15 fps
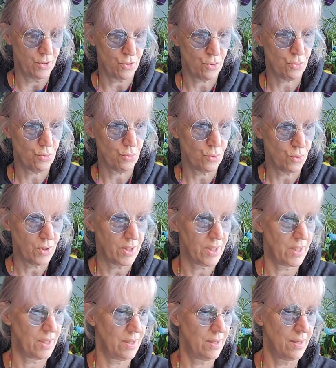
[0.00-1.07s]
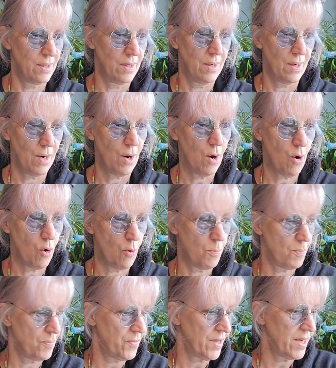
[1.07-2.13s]
truly
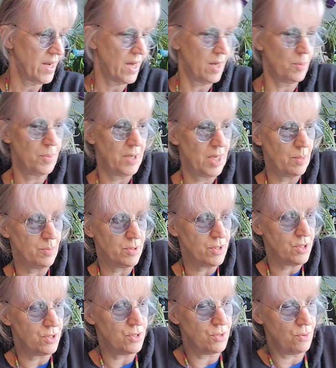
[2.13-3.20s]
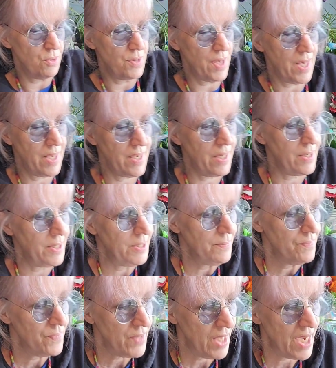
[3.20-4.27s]
hope that I'll be able to do that.
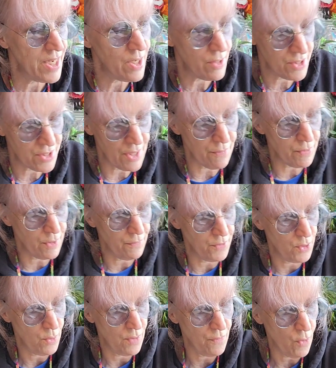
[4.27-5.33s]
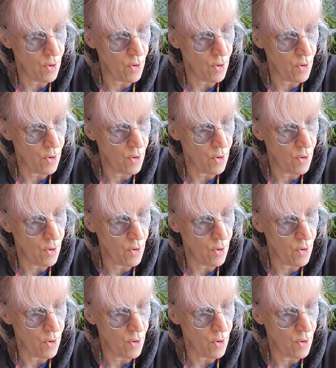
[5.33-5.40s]
I know several of you have